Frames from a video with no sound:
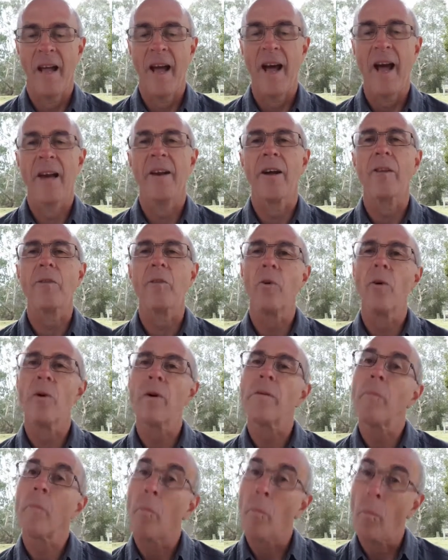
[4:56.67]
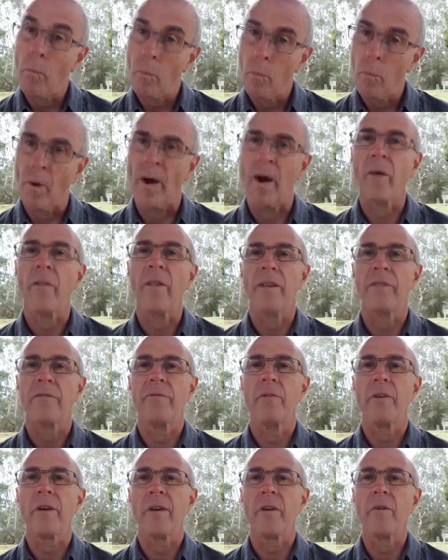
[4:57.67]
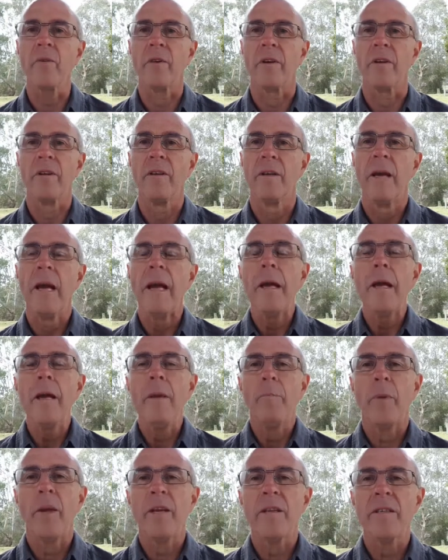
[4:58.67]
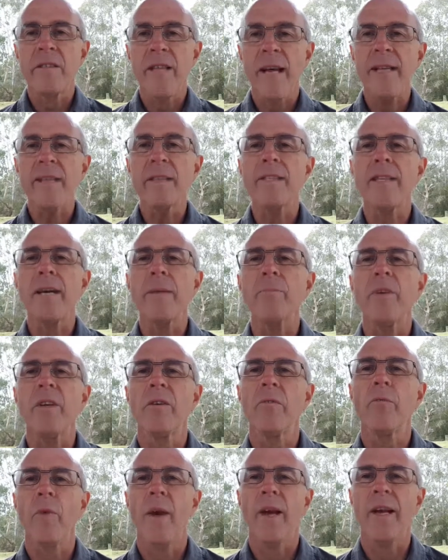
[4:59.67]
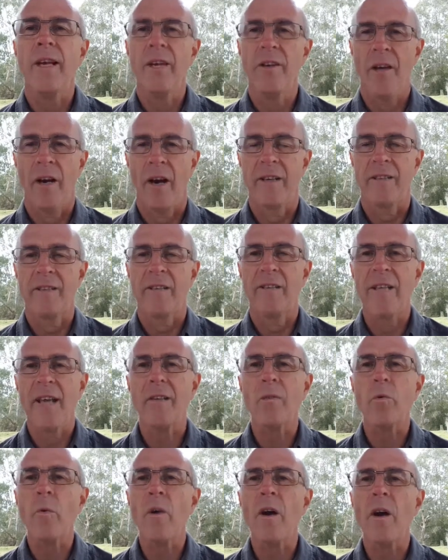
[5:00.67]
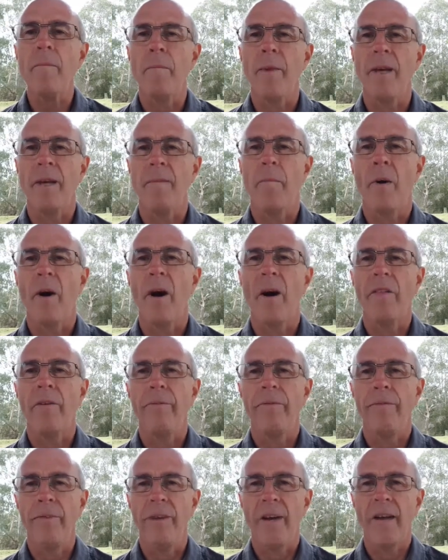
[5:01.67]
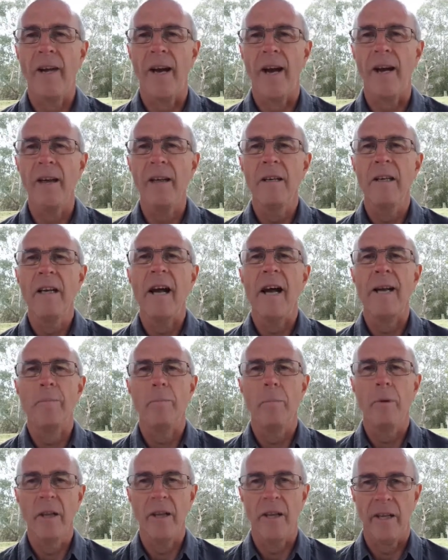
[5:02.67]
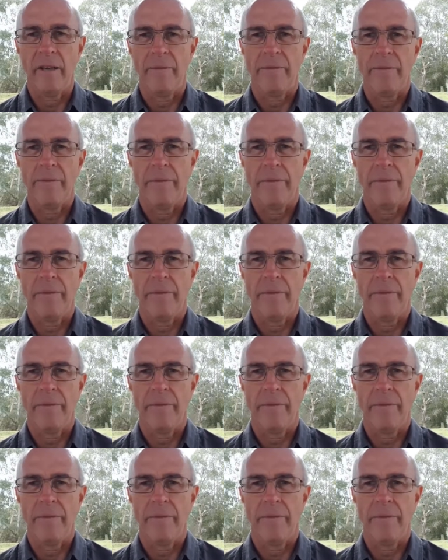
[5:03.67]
And I thought, well, that's really good. because that's something to recognize. That's what I mean by the fear and belief.